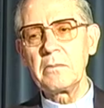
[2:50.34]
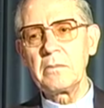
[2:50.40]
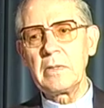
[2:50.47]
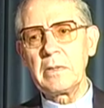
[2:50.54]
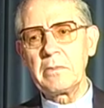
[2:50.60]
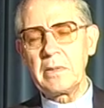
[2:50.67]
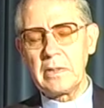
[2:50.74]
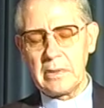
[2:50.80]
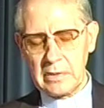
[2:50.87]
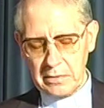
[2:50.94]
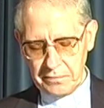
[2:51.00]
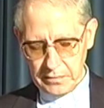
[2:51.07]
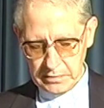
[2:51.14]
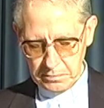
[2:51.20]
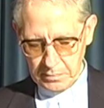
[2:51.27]
maybe in
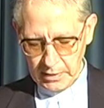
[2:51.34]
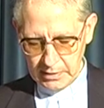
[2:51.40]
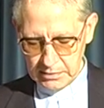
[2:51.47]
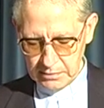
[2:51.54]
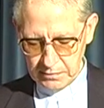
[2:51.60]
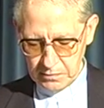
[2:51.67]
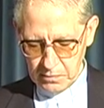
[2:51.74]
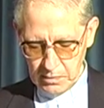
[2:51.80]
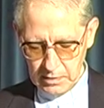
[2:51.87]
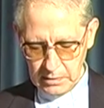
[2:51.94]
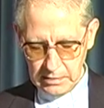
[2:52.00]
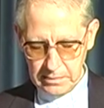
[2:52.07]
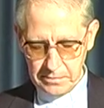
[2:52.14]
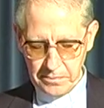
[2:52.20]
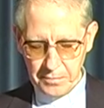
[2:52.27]
different parts of the
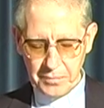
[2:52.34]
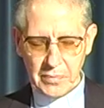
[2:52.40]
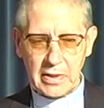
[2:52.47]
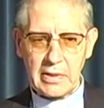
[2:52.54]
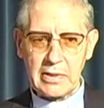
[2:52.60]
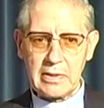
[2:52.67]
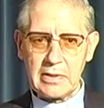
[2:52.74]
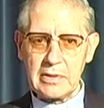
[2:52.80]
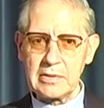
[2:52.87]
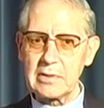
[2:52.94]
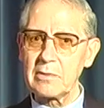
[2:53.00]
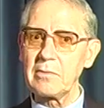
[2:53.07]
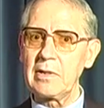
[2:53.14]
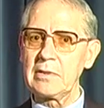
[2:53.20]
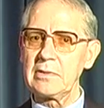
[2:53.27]
world. It's a
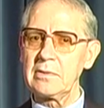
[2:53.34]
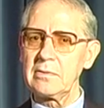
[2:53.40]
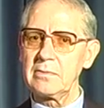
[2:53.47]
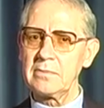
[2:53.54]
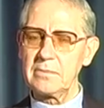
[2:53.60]
question.